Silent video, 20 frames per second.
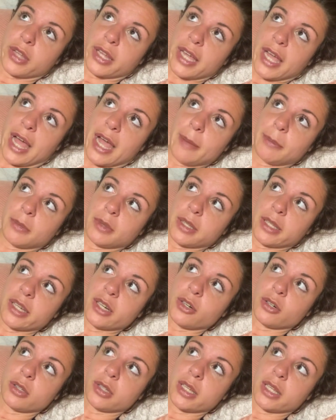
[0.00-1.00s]
Like I'm
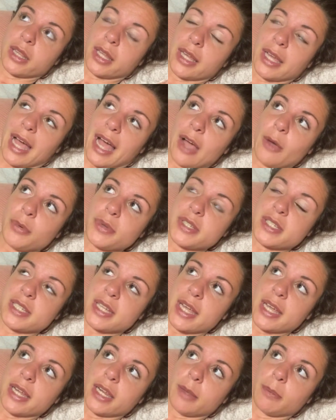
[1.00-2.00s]
literally like, I was
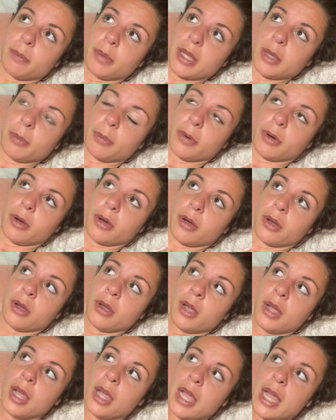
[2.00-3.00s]
dating people
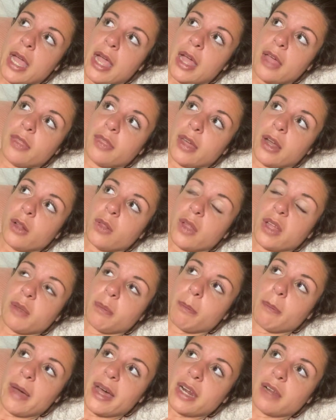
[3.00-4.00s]
and they're
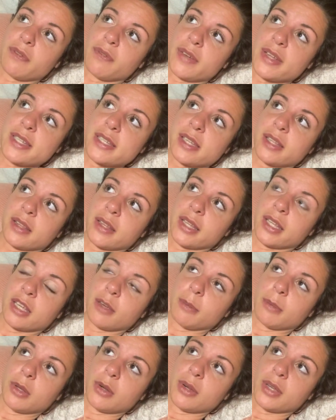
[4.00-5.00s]
like metaphysically
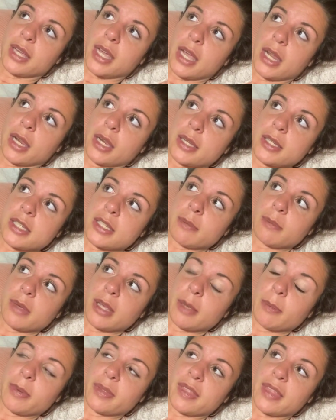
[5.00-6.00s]
communicating to
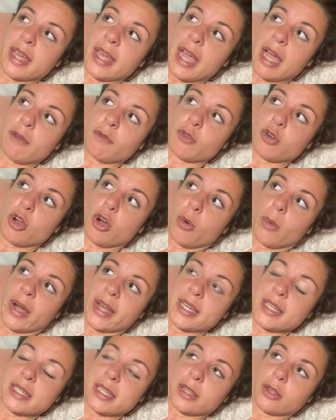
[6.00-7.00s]
me, but they have no
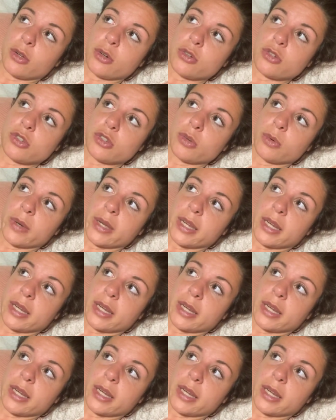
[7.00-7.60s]
idea they're doing